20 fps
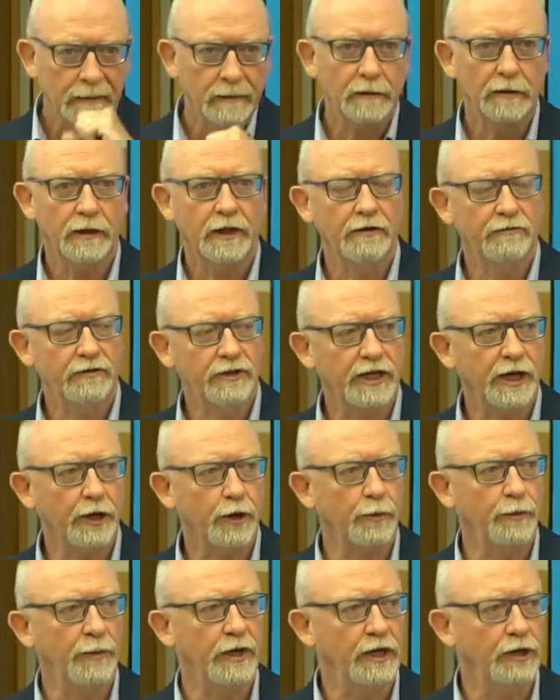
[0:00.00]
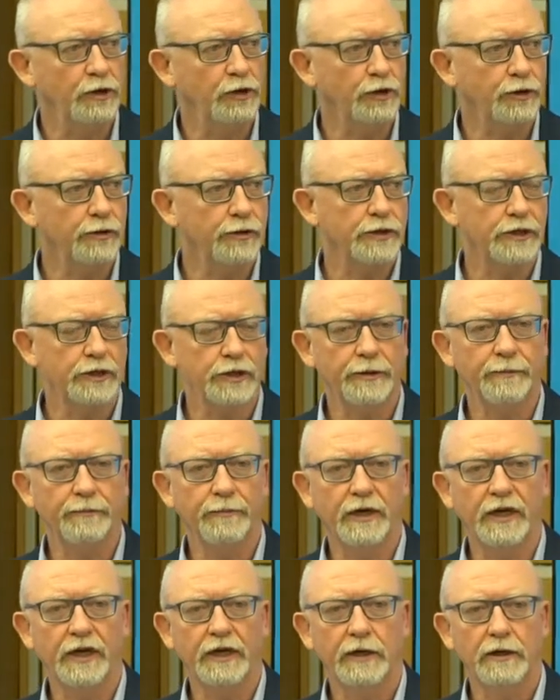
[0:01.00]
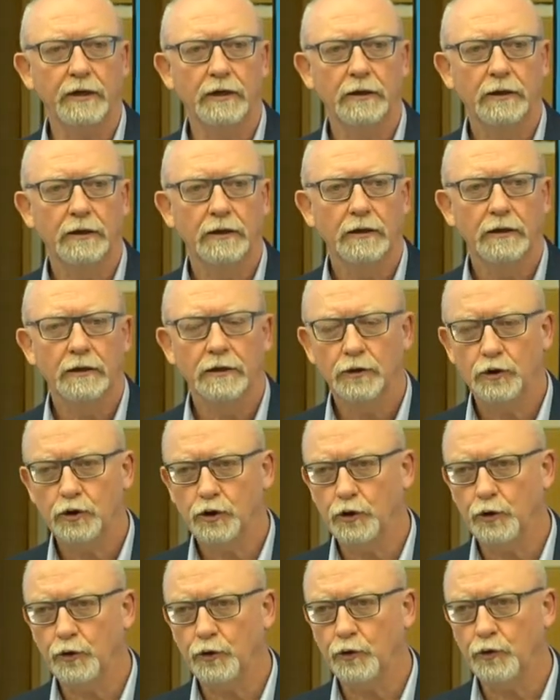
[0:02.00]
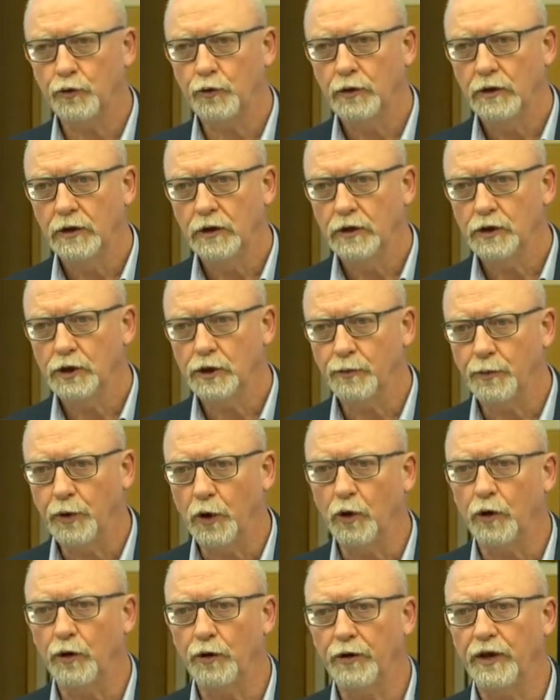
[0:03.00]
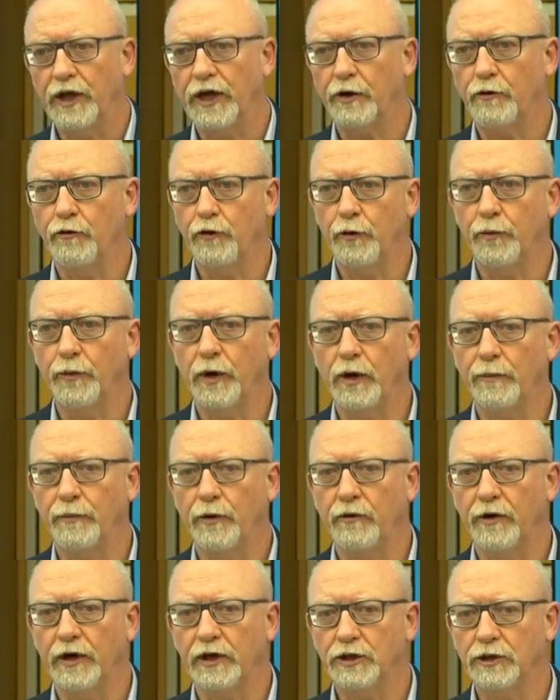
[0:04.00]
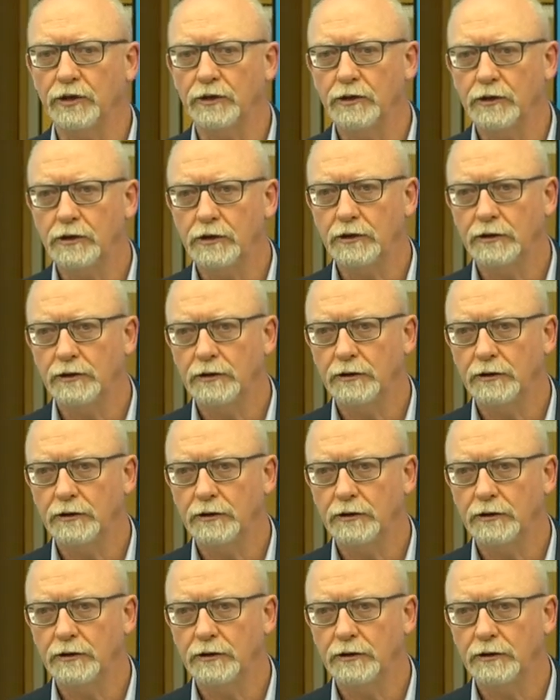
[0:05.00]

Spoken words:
They've set up an insurance company to support their group operations,